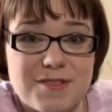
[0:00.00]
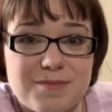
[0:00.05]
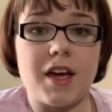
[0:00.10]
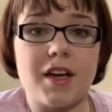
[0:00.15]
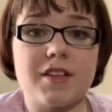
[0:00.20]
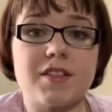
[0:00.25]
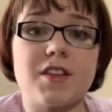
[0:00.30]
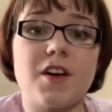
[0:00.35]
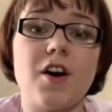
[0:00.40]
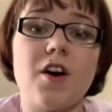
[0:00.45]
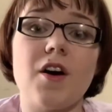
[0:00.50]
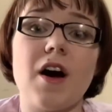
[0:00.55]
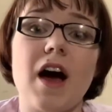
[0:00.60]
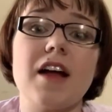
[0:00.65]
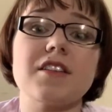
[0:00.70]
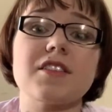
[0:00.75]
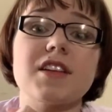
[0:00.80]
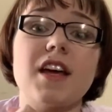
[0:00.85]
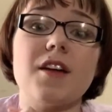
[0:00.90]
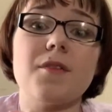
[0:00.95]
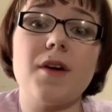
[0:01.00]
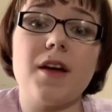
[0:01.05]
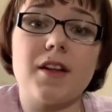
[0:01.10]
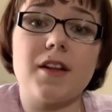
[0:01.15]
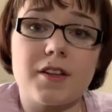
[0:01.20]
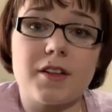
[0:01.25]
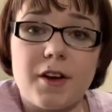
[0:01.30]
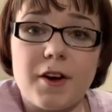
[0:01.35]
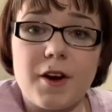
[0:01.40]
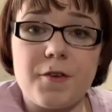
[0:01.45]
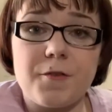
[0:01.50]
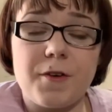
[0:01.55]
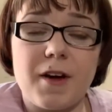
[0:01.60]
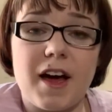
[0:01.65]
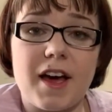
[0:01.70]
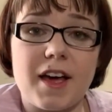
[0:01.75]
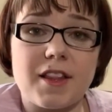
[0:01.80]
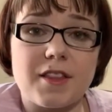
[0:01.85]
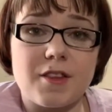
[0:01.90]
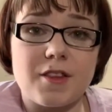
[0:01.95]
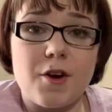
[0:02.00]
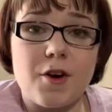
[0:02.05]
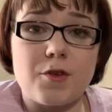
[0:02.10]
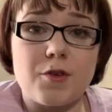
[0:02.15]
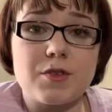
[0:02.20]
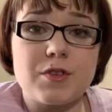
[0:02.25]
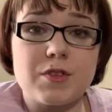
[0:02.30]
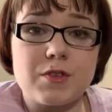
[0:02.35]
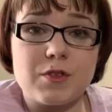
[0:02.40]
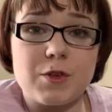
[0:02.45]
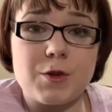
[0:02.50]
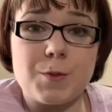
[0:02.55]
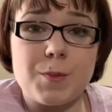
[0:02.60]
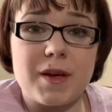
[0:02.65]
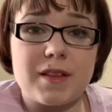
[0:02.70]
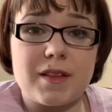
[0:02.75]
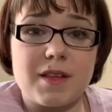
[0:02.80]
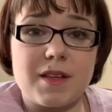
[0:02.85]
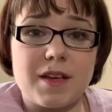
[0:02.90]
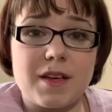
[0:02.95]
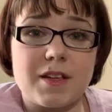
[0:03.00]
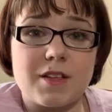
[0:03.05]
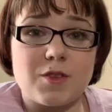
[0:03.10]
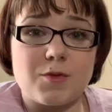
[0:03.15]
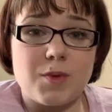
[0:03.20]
And so I just kind of wanted to clarify those two big things,